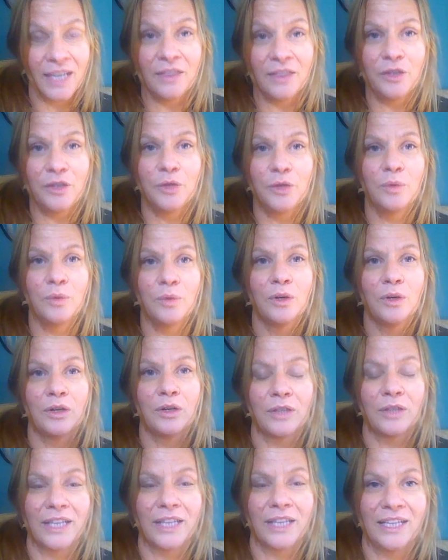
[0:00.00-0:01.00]
in the new
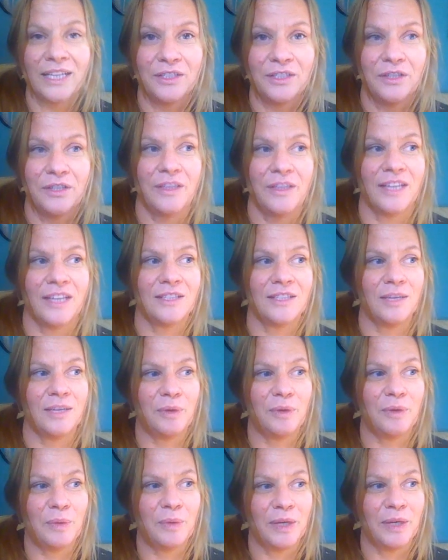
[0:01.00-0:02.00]
world, into things
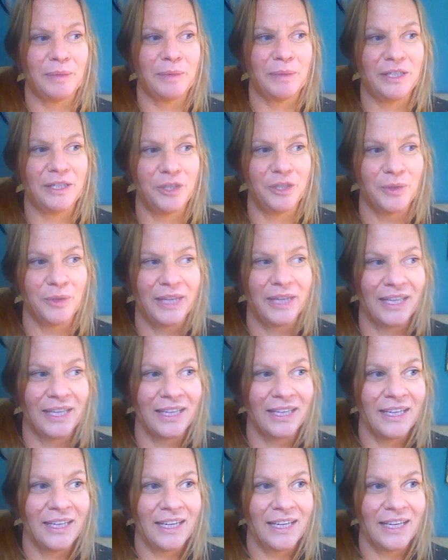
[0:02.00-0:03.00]
that we want to be
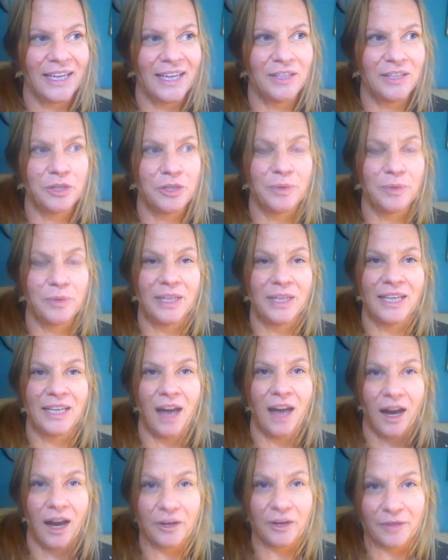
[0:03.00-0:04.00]
doing, into
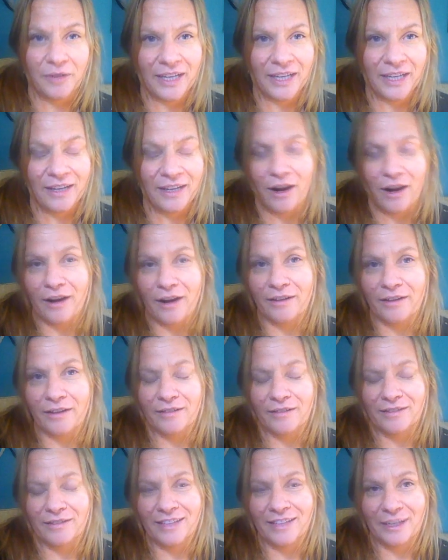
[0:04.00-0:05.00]
really honoring
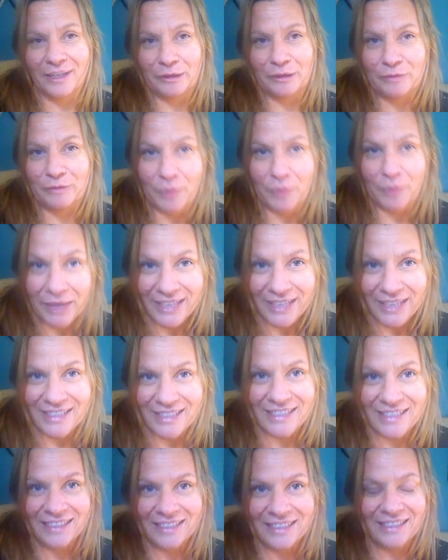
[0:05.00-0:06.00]
our inner
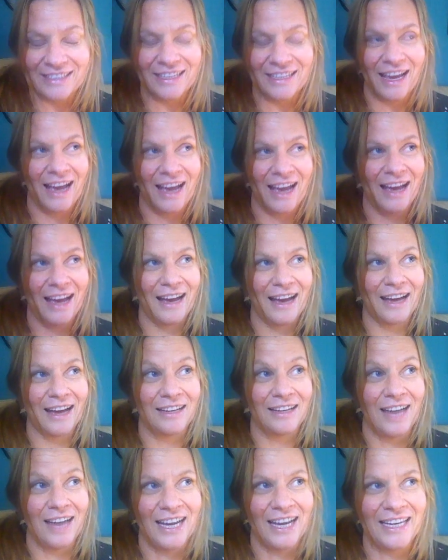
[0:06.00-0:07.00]
voice, uh,
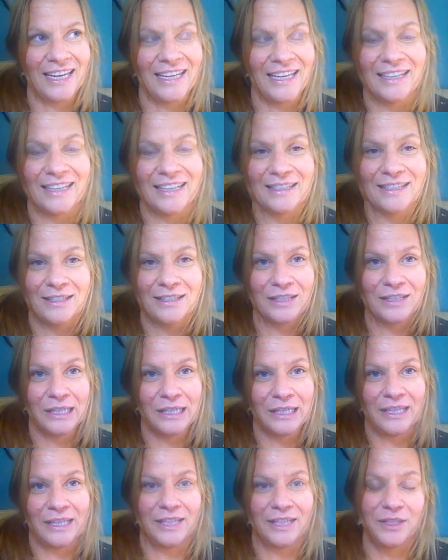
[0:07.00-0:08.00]
guiding us
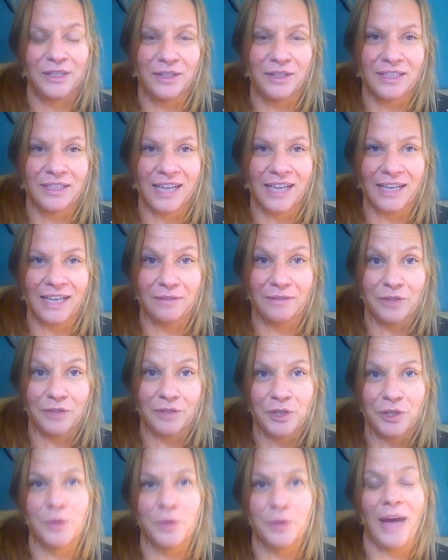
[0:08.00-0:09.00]
into this kind of
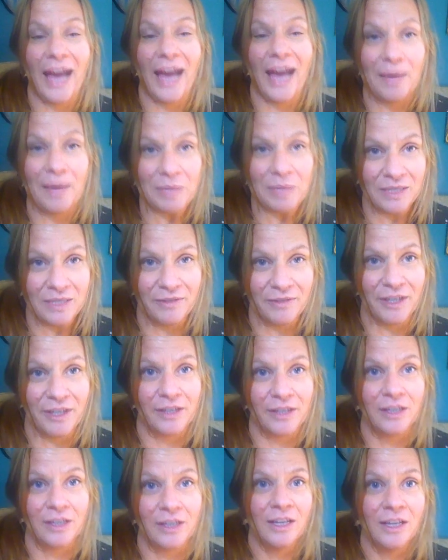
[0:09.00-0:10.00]
new
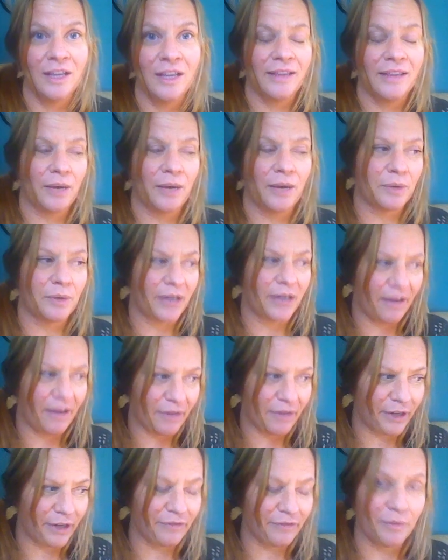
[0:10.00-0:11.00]
atmosphere that we're
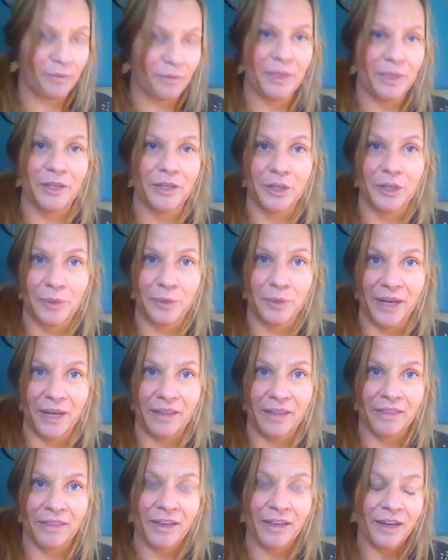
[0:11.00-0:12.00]
not very familiar
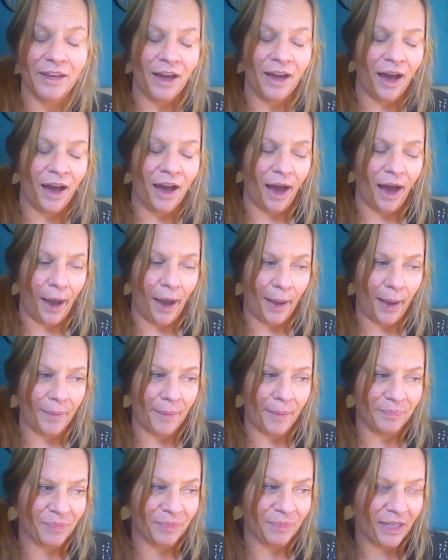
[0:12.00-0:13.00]
with.
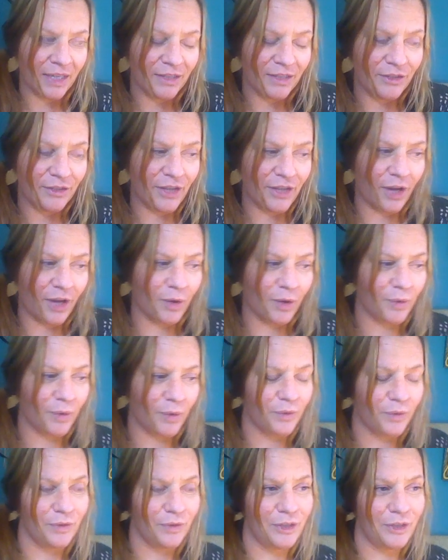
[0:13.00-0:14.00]
Um,
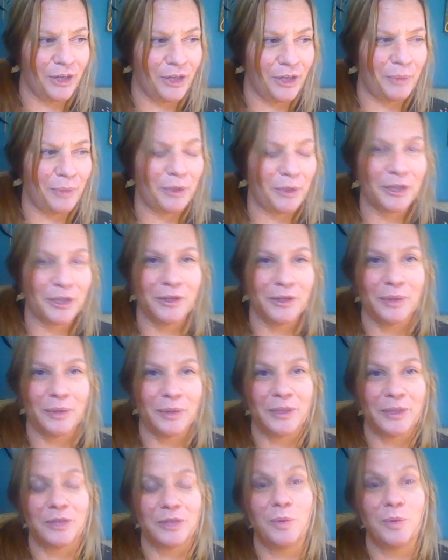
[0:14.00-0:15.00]
so, you know,
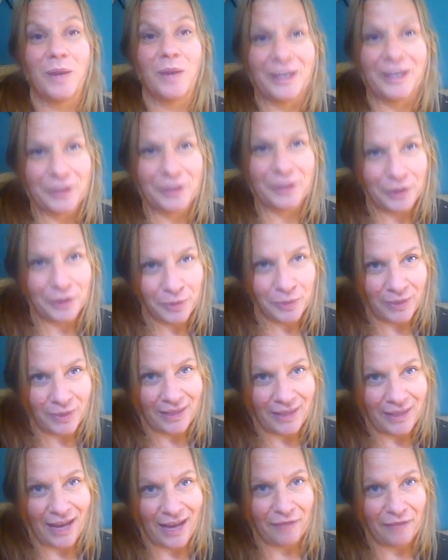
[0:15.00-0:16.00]
Mercury worked wonders
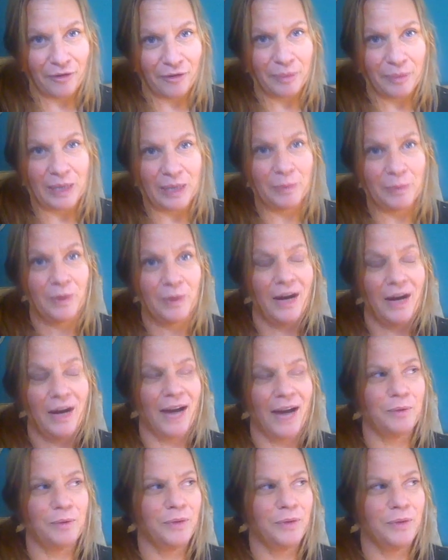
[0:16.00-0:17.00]
with that for people.
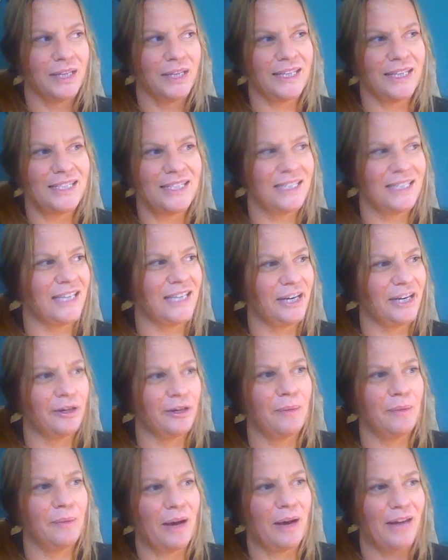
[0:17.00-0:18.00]
I really didn't
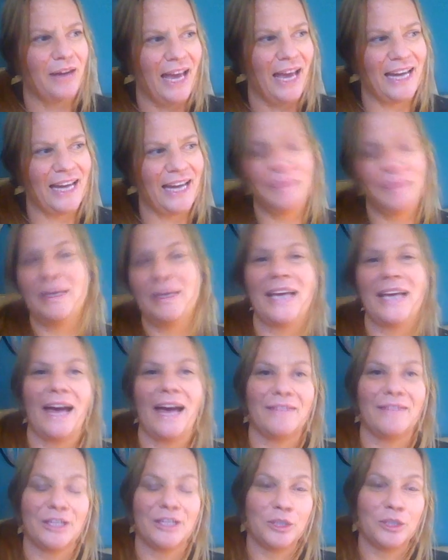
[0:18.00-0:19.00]
hear about anybody
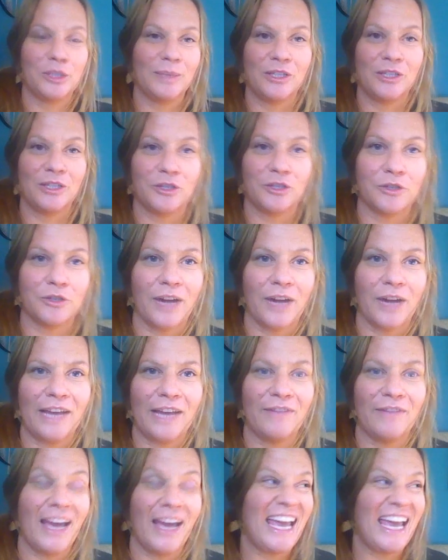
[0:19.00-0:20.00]
having too much
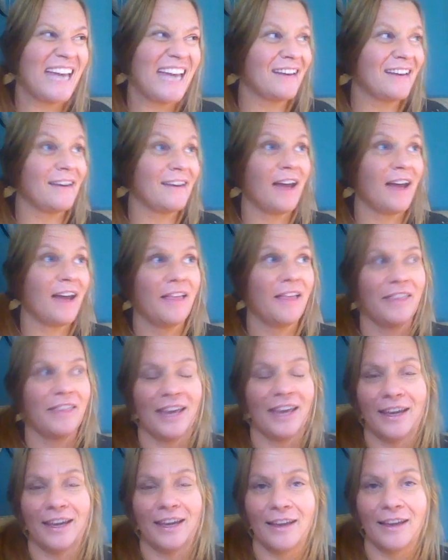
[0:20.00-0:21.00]
strife. I had
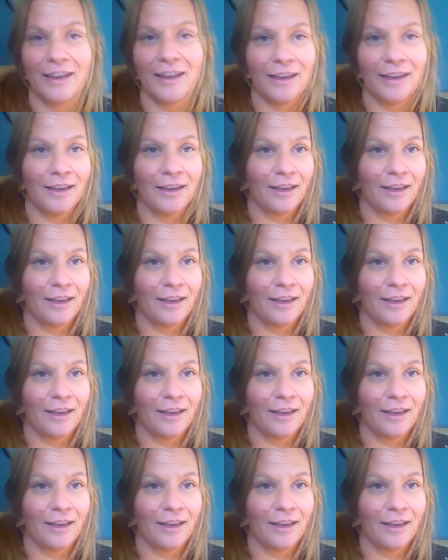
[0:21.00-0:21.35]
nothing